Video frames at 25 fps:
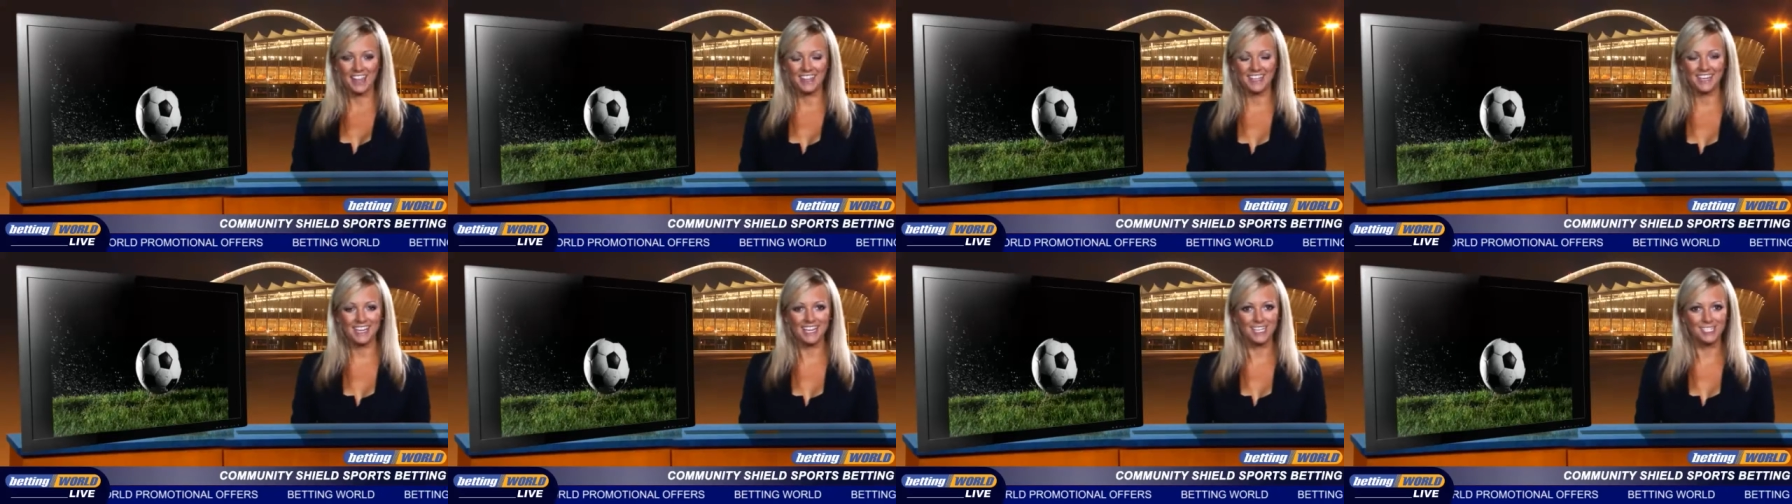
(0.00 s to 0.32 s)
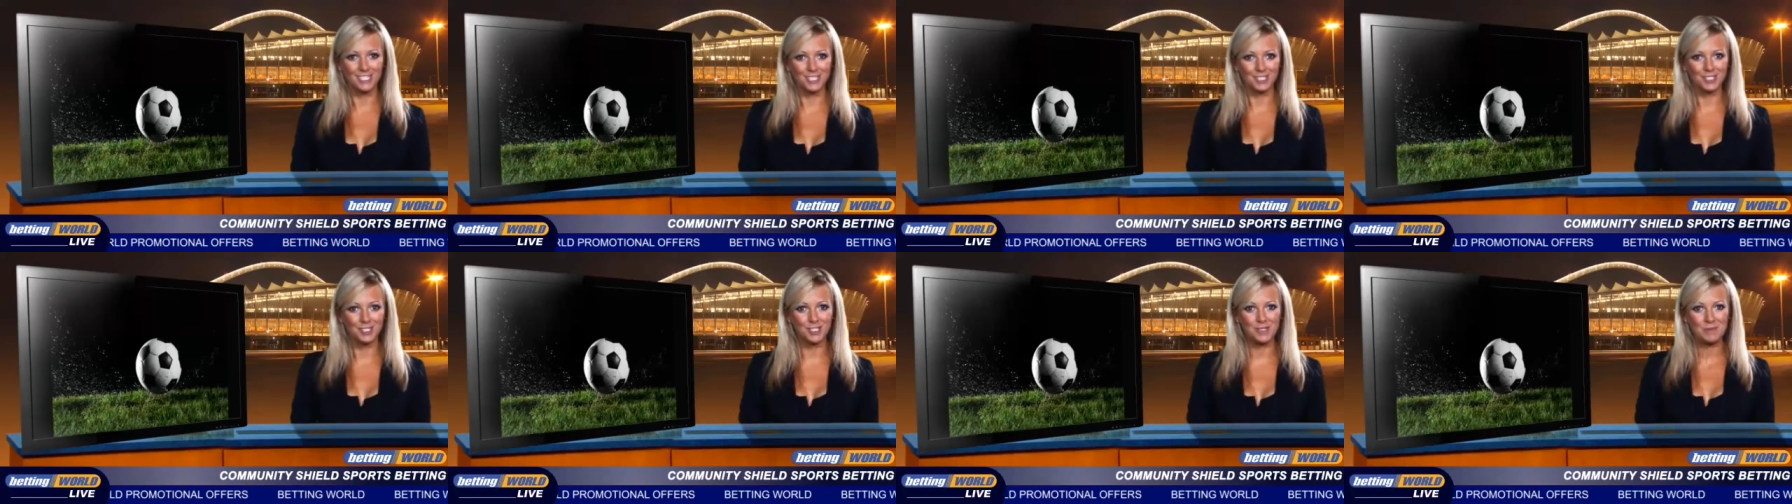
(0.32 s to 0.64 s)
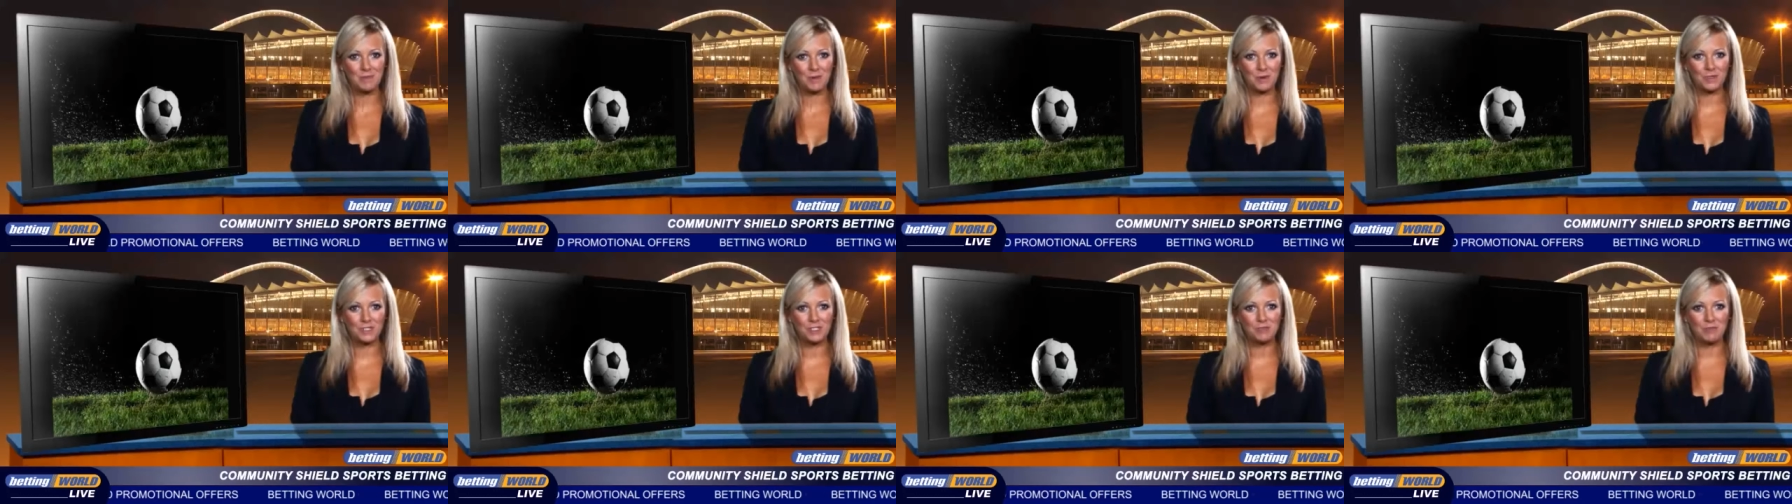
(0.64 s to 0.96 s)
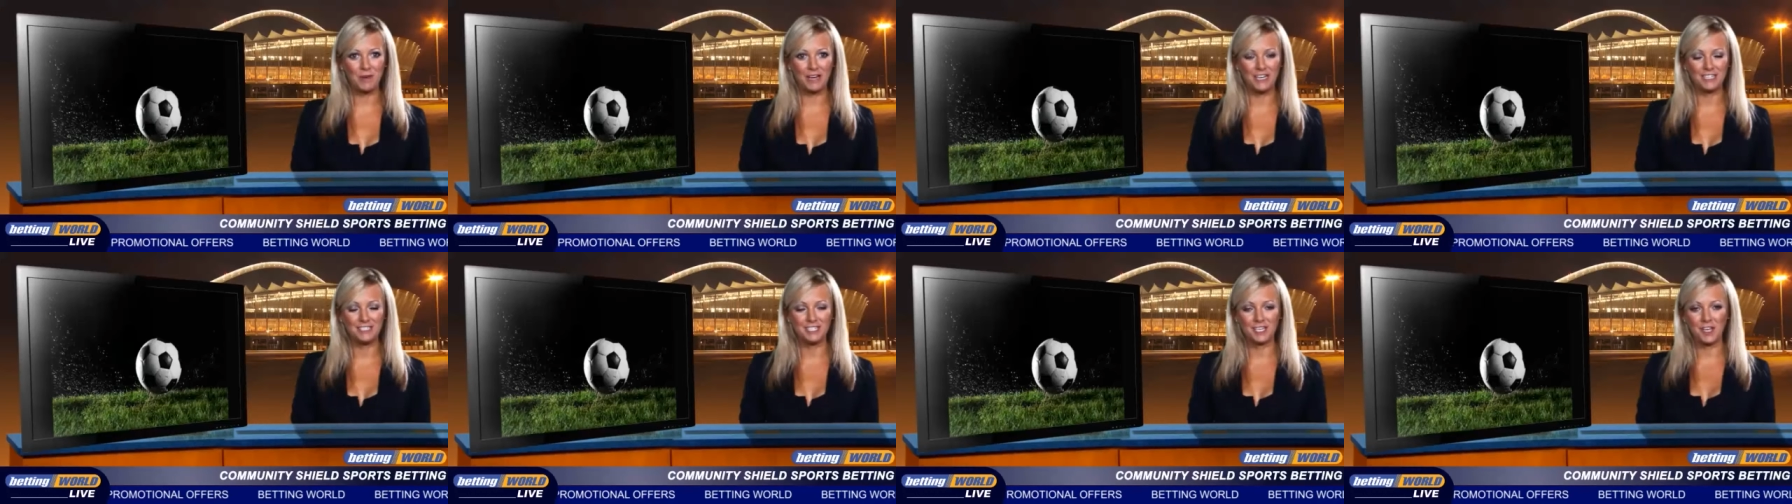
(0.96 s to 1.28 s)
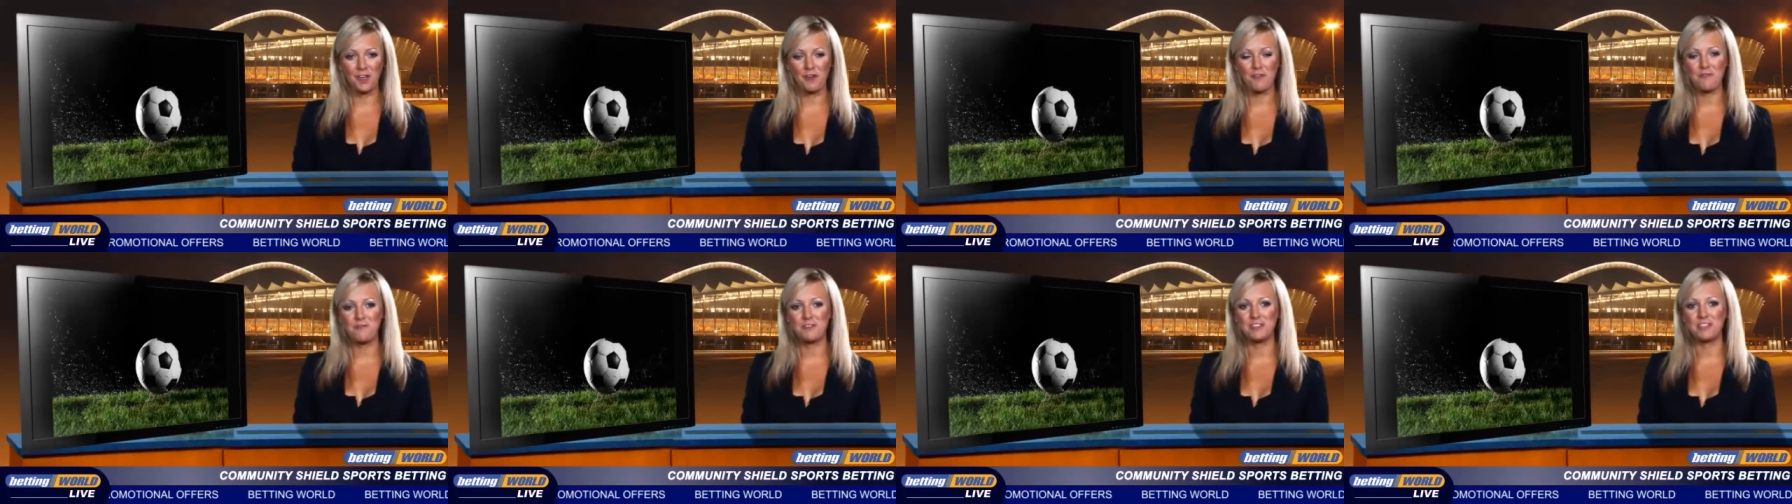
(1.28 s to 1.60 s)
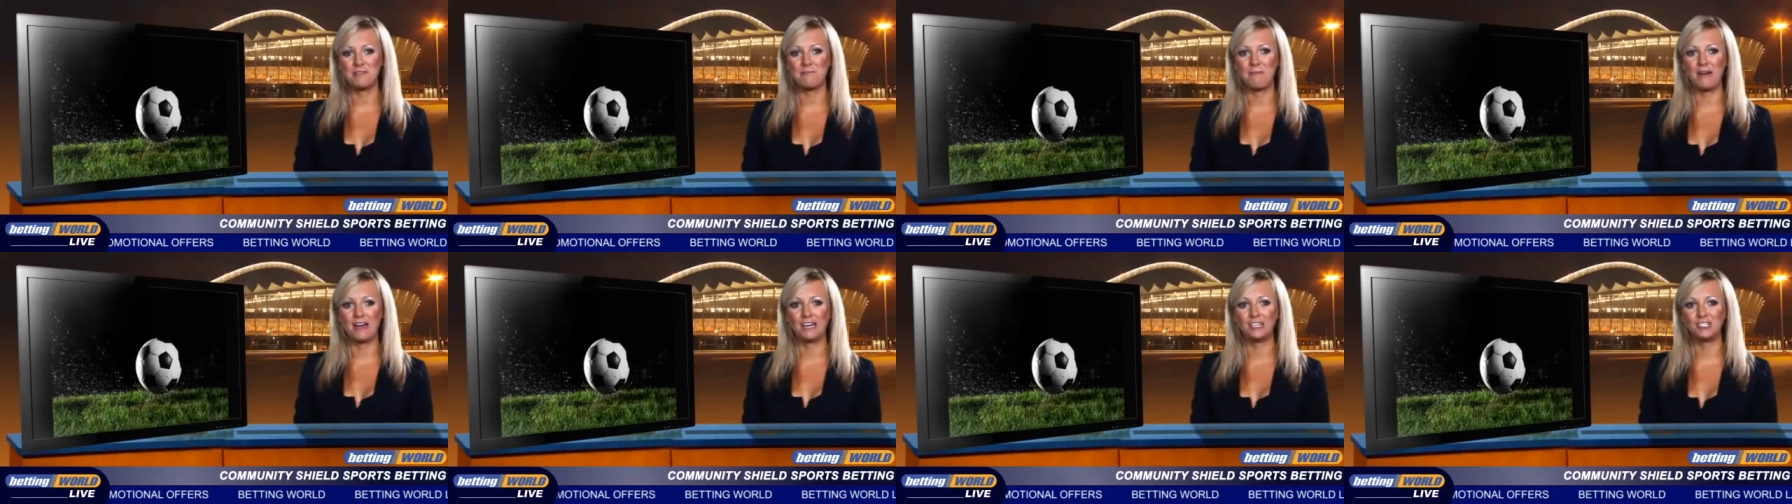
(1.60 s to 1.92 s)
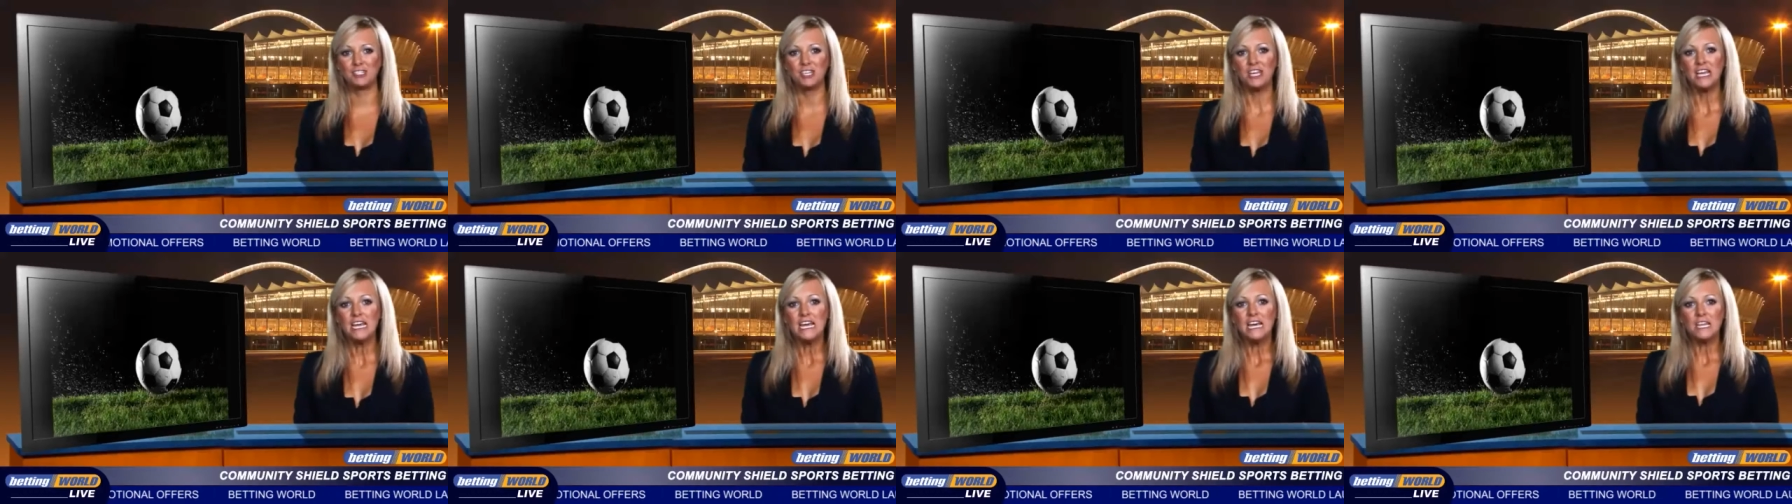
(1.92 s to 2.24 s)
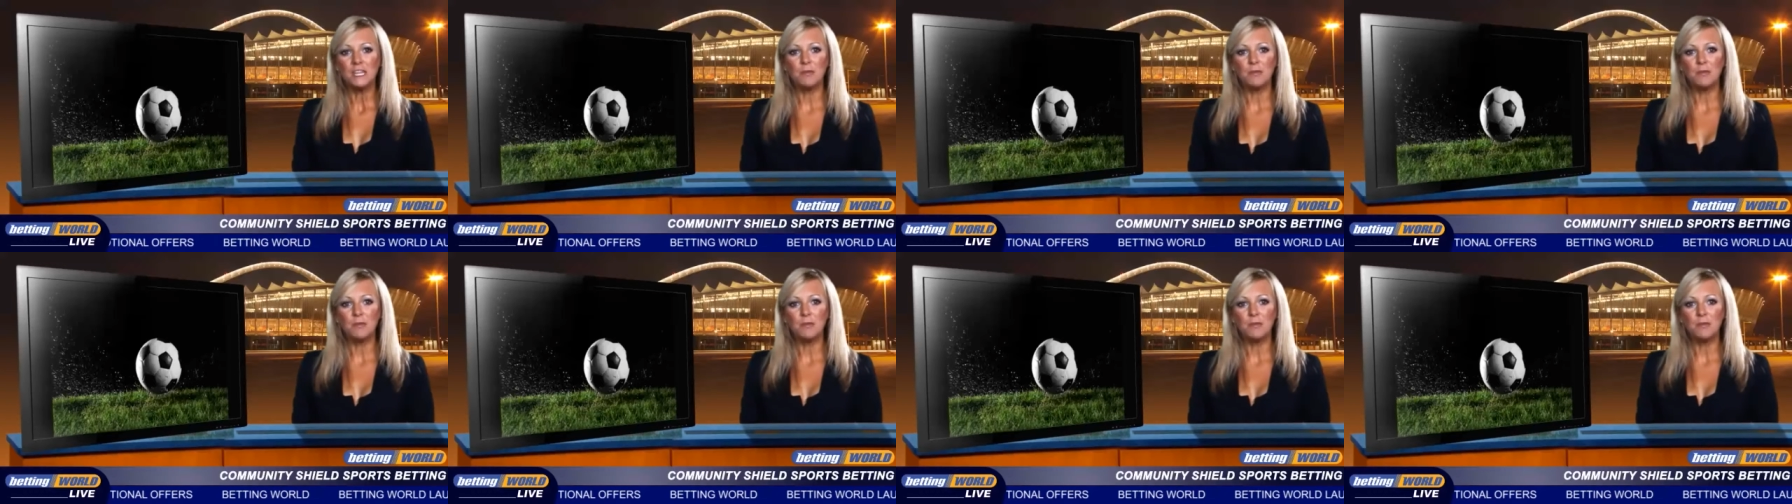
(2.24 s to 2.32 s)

at the latest sports betting for the match.